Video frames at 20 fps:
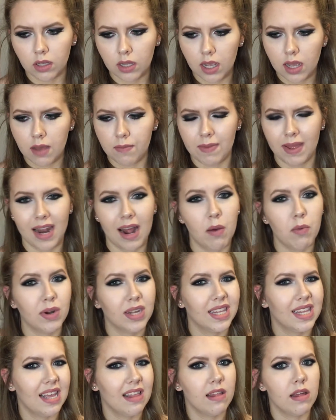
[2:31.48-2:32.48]
And I want
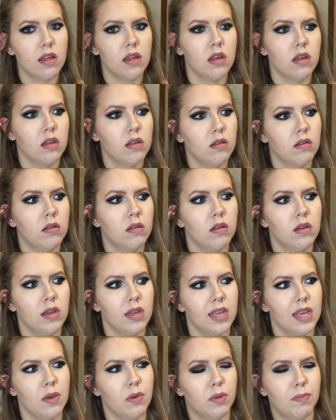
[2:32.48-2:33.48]
to say that
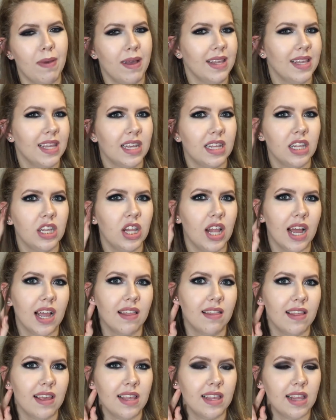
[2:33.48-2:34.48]
it was basically
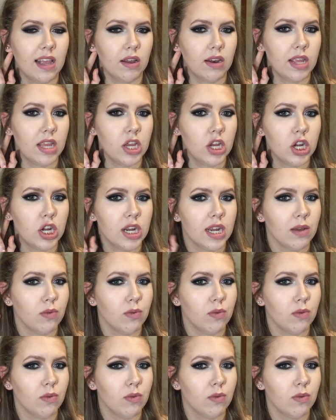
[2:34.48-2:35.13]
like these down here.